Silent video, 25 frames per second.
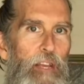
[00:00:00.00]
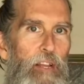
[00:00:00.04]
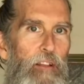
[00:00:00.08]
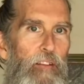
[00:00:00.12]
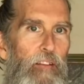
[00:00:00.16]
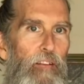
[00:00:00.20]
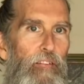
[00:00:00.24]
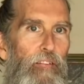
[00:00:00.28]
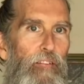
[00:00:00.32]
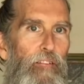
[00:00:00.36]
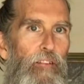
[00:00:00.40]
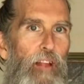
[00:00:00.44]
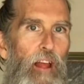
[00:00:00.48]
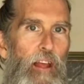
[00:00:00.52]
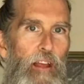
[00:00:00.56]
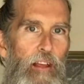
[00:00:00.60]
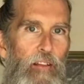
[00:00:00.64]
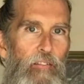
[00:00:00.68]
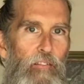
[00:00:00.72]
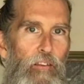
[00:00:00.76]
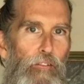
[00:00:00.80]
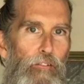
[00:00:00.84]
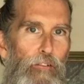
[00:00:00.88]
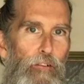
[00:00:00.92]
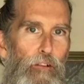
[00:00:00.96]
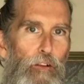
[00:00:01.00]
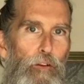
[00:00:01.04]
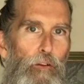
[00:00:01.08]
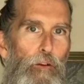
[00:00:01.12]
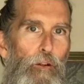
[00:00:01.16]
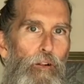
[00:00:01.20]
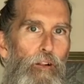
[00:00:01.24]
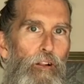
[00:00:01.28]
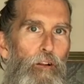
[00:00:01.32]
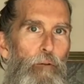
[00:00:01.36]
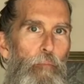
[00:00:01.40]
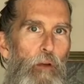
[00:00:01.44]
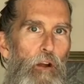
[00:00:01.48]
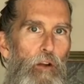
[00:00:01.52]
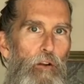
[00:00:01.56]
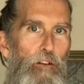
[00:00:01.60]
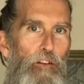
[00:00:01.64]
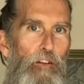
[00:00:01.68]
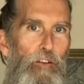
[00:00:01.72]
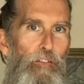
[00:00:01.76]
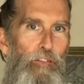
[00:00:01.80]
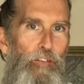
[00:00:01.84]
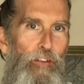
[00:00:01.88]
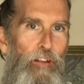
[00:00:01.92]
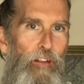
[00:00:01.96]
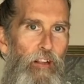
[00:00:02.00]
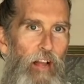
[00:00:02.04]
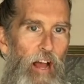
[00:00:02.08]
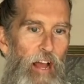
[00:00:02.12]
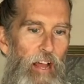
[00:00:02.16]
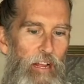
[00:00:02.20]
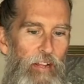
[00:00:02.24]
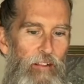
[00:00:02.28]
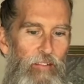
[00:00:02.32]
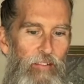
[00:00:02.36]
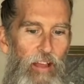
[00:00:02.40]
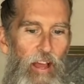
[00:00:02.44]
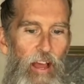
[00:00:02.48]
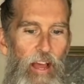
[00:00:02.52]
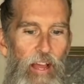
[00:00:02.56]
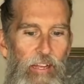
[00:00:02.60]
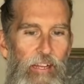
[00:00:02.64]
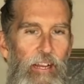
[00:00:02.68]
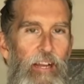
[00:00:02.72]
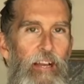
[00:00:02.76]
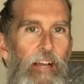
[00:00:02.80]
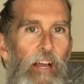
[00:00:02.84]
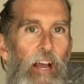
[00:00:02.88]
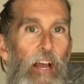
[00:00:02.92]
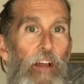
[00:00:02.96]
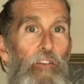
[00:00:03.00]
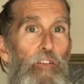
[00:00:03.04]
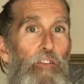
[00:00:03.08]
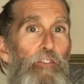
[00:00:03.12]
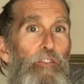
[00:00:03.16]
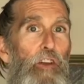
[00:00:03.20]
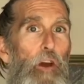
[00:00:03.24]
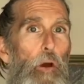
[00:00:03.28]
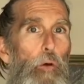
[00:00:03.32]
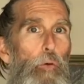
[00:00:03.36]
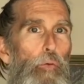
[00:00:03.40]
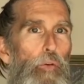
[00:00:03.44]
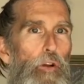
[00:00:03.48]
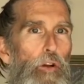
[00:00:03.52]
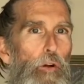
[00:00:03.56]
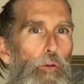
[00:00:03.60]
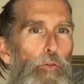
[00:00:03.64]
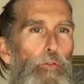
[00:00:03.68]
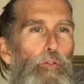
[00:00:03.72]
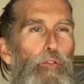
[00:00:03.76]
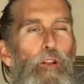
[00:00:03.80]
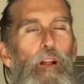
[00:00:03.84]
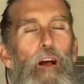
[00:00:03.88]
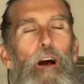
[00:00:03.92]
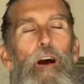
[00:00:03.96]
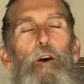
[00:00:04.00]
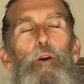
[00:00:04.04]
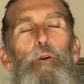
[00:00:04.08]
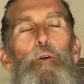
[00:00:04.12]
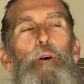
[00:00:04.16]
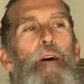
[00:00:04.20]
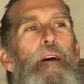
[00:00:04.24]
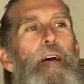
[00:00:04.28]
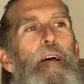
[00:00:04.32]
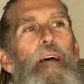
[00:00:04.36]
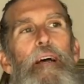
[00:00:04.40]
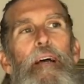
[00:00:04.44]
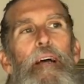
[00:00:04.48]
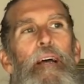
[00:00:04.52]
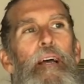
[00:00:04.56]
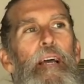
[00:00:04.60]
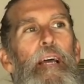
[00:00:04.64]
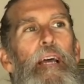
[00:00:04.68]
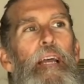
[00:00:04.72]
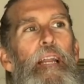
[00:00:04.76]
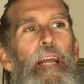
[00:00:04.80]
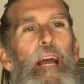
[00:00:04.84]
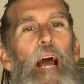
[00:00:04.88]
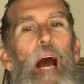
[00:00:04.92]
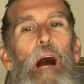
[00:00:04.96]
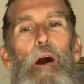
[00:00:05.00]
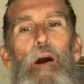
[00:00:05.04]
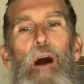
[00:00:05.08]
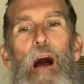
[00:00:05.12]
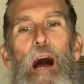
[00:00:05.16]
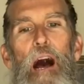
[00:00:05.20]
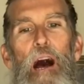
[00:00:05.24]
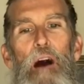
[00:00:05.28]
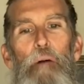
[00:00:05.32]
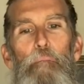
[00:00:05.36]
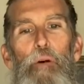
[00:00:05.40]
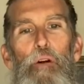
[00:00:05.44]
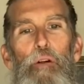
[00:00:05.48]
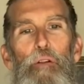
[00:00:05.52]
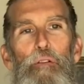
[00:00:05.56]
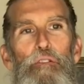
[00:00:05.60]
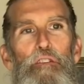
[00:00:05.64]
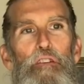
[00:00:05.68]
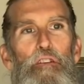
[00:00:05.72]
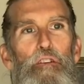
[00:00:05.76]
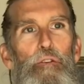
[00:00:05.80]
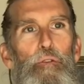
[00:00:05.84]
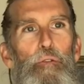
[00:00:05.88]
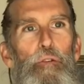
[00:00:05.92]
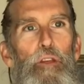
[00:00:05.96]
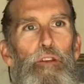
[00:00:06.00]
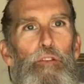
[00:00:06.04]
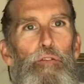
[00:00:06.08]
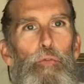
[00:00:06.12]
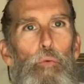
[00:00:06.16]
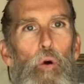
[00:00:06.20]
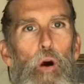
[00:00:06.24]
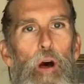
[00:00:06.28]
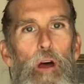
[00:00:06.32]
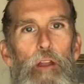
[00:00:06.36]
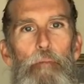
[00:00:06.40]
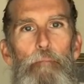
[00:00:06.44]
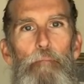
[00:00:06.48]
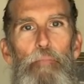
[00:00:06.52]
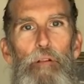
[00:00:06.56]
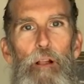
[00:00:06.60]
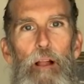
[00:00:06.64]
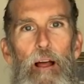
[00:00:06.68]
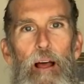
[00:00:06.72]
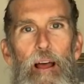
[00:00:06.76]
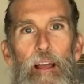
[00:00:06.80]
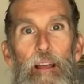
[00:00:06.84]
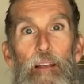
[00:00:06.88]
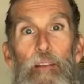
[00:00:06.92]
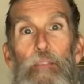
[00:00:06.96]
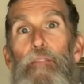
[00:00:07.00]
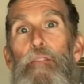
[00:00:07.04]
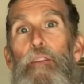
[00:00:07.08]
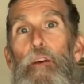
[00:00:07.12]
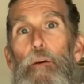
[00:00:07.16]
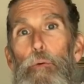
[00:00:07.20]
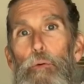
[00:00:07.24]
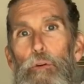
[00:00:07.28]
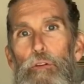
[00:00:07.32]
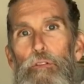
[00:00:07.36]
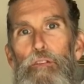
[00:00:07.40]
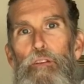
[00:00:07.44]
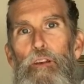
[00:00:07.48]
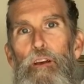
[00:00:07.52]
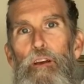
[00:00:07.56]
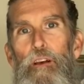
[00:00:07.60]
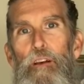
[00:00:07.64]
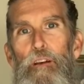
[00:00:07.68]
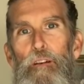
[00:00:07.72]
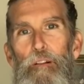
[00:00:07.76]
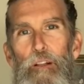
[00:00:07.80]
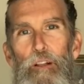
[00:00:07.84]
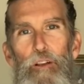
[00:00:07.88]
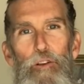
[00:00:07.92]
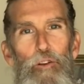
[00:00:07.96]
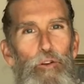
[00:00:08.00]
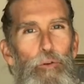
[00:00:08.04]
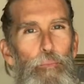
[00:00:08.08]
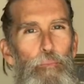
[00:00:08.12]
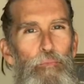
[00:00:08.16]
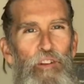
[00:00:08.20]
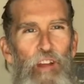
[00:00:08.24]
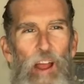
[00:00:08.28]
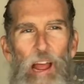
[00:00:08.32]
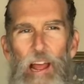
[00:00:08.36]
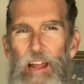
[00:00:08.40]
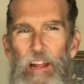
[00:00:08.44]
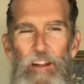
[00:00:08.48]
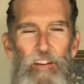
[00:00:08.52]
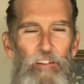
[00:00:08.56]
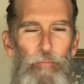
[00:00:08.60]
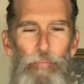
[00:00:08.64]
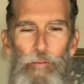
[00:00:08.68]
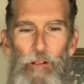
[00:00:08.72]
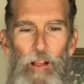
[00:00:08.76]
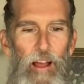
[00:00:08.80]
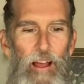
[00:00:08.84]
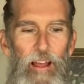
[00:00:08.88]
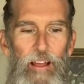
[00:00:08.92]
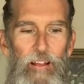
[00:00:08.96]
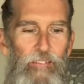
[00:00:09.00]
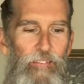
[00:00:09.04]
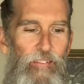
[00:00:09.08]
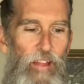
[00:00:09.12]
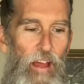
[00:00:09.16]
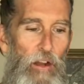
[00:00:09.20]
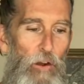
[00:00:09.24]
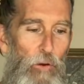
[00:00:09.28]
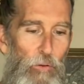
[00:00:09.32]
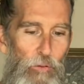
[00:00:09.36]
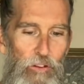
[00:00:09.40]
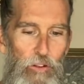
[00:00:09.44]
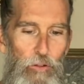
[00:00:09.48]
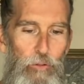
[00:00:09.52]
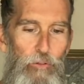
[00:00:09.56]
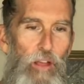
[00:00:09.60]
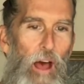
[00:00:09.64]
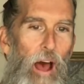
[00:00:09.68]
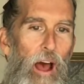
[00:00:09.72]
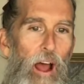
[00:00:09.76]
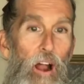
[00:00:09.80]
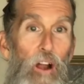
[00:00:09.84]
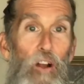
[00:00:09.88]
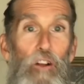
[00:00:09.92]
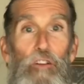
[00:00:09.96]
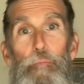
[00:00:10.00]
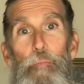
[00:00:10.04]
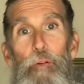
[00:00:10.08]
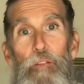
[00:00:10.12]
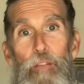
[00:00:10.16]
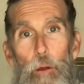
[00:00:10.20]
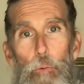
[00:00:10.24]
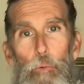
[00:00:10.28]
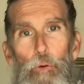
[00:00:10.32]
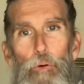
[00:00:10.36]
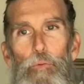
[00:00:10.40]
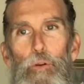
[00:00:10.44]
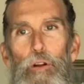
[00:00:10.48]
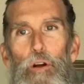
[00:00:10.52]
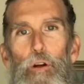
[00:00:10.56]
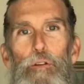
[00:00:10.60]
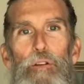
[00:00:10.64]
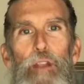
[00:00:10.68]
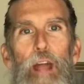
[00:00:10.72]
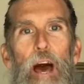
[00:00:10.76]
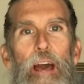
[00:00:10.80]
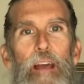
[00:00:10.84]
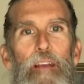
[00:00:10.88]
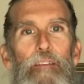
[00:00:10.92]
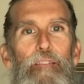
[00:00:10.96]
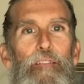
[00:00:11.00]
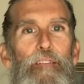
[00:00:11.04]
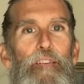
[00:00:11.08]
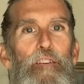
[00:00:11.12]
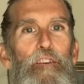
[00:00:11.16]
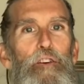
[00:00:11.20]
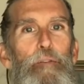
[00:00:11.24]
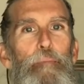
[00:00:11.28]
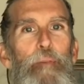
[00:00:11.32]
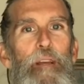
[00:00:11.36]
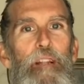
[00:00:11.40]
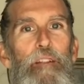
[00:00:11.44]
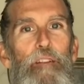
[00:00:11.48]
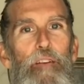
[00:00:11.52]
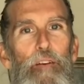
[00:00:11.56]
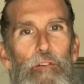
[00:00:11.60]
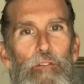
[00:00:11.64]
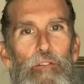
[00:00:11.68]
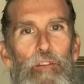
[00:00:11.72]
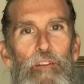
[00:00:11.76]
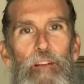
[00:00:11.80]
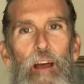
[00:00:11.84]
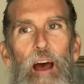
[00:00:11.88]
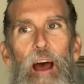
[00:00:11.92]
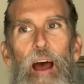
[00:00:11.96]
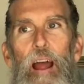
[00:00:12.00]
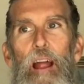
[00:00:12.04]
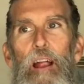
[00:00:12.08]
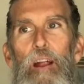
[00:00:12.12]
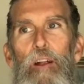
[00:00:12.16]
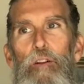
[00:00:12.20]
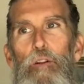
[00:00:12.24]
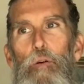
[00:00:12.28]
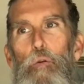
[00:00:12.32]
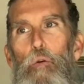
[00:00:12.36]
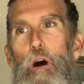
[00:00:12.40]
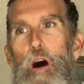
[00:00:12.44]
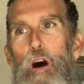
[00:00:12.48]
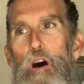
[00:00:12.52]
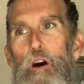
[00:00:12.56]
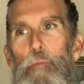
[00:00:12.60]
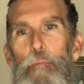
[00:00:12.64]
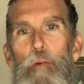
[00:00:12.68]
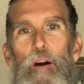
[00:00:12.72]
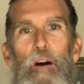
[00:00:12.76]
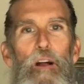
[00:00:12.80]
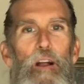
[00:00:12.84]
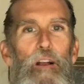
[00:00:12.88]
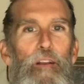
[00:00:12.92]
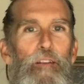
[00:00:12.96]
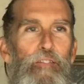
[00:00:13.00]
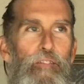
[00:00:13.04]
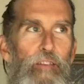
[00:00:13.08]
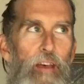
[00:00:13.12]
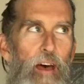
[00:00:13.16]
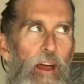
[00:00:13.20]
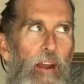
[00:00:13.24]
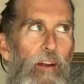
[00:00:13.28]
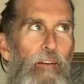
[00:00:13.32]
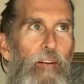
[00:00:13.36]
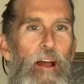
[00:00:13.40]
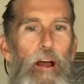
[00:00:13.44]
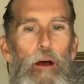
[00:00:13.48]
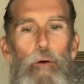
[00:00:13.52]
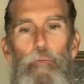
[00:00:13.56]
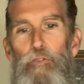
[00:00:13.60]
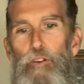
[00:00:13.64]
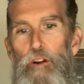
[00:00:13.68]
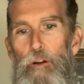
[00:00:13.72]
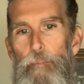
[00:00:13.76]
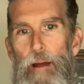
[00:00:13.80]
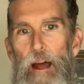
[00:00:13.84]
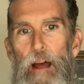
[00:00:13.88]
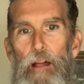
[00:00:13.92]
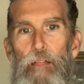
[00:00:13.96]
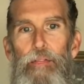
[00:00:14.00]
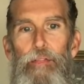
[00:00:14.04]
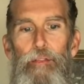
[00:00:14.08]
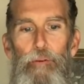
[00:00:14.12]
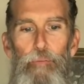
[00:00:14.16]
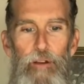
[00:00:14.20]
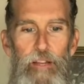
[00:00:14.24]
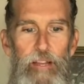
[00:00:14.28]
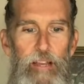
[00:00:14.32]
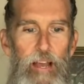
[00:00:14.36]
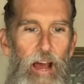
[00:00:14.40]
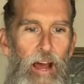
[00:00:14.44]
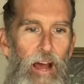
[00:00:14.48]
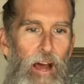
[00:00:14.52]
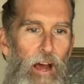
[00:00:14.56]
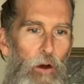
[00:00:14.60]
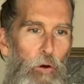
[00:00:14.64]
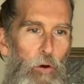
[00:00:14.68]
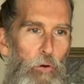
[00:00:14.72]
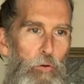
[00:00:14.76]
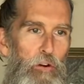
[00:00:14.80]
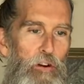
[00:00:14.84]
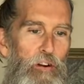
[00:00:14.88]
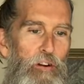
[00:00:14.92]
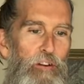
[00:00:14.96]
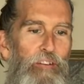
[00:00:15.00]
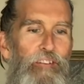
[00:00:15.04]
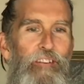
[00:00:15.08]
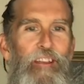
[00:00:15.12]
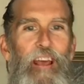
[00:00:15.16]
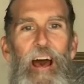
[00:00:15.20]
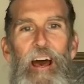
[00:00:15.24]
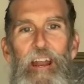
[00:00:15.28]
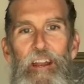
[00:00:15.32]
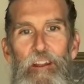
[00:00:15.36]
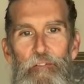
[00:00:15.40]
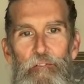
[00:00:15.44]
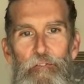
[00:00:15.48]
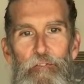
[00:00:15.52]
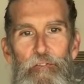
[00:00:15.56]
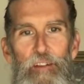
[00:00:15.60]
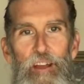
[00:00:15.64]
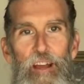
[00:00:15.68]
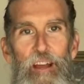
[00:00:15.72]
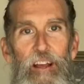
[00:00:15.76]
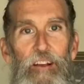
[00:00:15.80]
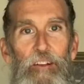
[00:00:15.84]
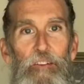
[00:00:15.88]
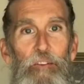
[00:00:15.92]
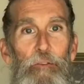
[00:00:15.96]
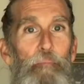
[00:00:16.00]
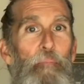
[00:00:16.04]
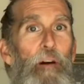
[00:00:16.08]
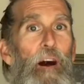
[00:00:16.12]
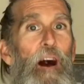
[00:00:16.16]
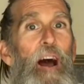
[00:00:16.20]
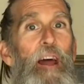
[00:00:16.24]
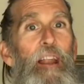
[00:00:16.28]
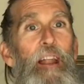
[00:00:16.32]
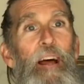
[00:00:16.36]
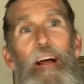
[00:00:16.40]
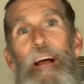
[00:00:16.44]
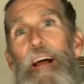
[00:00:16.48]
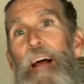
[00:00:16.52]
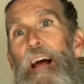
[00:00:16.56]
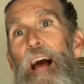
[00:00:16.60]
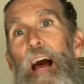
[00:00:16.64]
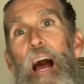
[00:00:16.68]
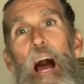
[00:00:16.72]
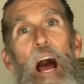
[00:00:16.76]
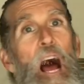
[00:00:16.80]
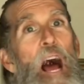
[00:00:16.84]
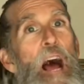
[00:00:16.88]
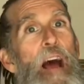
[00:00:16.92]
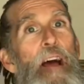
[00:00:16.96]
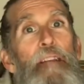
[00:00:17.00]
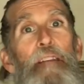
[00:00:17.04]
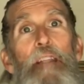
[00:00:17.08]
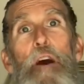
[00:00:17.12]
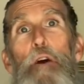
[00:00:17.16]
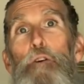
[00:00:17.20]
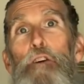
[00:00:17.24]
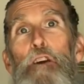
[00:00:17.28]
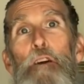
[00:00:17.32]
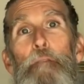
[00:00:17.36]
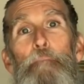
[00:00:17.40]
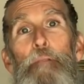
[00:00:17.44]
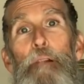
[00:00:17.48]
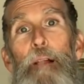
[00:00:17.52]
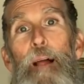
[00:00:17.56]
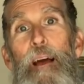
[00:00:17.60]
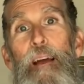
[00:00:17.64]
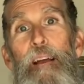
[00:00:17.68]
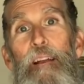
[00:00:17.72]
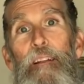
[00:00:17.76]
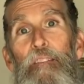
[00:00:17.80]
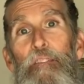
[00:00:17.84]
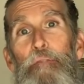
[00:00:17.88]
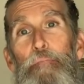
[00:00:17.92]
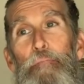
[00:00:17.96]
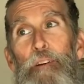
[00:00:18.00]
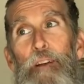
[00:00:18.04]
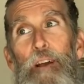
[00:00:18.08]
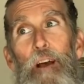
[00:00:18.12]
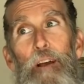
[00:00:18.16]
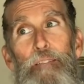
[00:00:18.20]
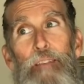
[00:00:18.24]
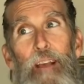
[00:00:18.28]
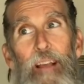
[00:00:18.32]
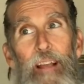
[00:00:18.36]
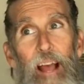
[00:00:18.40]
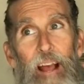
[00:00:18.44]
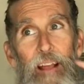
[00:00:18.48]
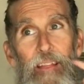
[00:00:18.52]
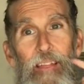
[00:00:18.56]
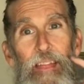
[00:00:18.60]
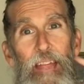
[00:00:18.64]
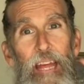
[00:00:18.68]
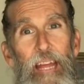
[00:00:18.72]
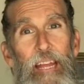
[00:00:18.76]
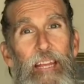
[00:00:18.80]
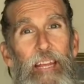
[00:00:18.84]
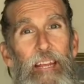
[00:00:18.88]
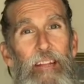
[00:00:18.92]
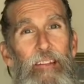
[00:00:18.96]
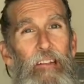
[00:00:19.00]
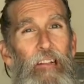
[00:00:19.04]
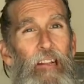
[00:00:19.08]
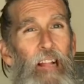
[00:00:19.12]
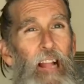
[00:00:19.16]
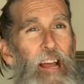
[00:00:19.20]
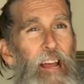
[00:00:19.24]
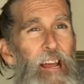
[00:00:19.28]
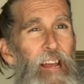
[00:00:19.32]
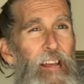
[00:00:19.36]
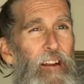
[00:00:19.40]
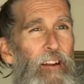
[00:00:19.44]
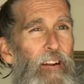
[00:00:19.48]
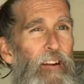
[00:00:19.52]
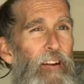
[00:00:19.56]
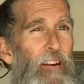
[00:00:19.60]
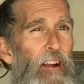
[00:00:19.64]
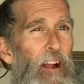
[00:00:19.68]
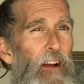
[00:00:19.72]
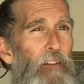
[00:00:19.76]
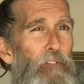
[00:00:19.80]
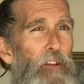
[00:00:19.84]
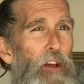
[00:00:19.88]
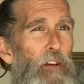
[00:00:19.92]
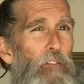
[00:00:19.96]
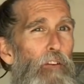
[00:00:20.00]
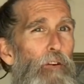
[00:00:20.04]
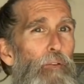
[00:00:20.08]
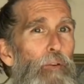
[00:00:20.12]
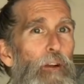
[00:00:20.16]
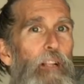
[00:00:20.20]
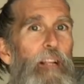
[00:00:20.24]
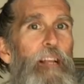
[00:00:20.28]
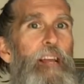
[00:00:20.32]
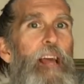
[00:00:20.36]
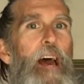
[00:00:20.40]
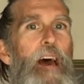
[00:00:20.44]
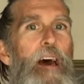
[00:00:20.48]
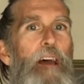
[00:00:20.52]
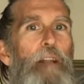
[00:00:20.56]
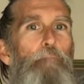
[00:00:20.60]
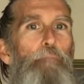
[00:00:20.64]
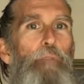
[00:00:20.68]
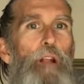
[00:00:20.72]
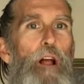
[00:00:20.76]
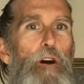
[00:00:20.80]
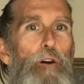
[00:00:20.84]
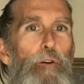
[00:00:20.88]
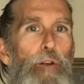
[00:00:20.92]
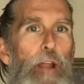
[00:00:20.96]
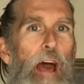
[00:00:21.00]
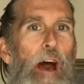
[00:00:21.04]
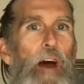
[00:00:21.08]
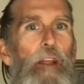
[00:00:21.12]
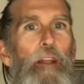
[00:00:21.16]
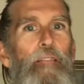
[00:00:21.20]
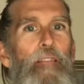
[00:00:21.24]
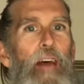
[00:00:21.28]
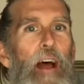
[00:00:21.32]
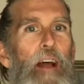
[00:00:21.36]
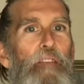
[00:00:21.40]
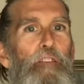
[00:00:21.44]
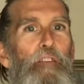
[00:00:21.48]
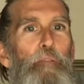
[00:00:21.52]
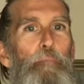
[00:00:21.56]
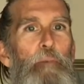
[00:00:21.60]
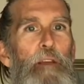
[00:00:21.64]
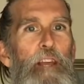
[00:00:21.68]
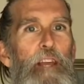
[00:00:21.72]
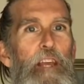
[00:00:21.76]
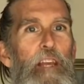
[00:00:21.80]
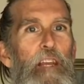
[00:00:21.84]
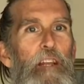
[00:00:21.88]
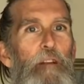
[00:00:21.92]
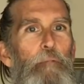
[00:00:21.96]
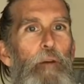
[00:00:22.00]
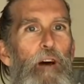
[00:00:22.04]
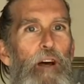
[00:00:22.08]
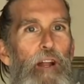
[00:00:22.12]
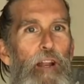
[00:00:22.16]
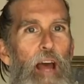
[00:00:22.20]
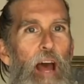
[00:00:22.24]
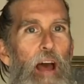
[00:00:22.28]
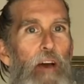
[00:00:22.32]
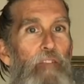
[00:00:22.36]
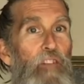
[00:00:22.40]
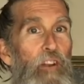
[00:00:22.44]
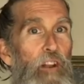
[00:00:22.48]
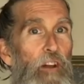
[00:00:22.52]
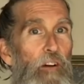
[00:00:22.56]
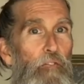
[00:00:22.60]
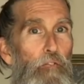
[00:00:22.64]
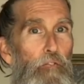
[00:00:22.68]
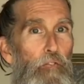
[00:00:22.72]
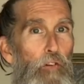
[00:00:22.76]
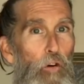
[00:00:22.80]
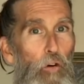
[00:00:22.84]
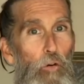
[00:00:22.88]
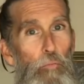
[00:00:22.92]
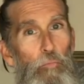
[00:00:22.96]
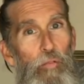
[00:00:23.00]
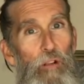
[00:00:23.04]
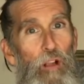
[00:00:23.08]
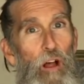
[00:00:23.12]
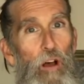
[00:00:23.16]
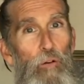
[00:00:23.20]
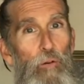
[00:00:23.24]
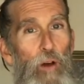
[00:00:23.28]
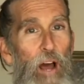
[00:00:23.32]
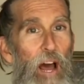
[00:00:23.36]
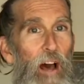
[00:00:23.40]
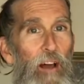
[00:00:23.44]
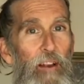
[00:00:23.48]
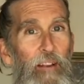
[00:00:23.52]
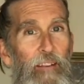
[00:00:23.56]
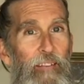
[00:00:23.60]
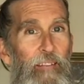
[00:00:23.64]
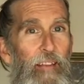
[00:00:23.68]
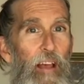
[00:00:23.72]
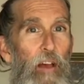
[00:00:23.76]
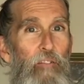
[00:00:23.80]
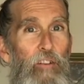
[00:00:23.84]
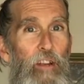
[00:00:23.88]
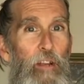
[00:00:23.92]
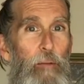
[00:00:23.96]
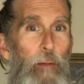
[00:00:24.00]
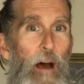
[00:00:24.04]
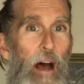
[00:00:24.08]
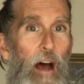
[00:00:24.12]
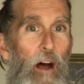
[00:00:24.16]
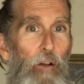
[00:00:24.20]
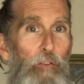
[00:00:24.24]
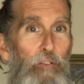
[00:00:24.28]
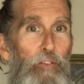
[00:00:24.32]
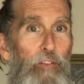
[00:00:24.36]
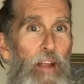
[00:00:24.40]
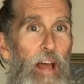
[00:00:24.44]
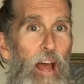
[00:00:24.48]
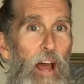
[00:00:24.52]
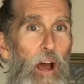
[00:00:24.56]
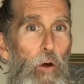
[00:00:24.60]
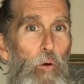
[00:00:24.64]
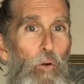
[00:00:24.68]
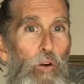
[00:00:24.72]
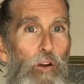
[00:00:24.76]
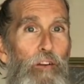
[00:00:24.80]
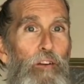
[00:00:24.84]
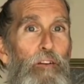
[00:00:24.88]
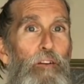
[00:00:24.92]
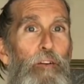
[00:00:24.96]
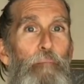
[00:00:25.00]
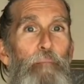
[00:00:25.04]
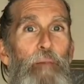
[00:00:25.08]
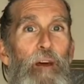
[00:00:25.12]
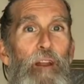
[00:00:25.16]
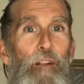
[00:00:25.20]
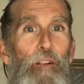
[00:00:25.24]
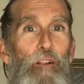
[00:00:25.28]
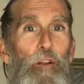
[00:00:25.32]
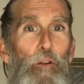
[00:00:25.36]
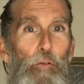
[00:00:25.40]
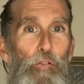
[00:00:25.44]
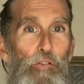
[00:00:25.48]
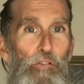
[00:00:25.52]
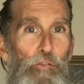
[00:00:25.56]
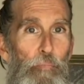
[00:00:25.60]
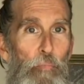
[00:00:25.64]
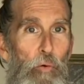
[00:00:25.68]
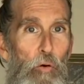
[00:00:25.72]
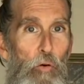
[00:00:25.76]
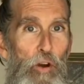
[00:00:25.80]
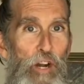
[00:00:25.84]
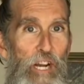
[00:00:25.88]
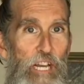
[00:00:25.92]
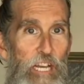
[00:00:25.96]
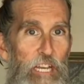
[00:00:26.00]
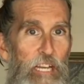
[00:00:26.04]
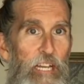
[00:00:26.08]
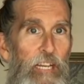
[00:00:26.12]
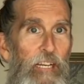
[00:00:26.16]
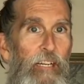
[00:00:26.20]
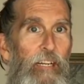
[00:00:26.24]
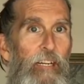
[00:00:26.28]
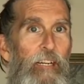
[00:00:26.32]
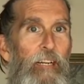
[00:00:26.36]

me just stay in this little emergency lane thing and just go real slow. Anyhow, hobbled to this one place that was a lube change place. They don't do tires, but they were real nice to me. Took the tire to Walmart, sat around for about 3 hours, got it fixed, but no complaints, because I got thinking later, I've never really had a blown out at that speed, but having a full blowout at 70 miles an hour could have been a little sporty.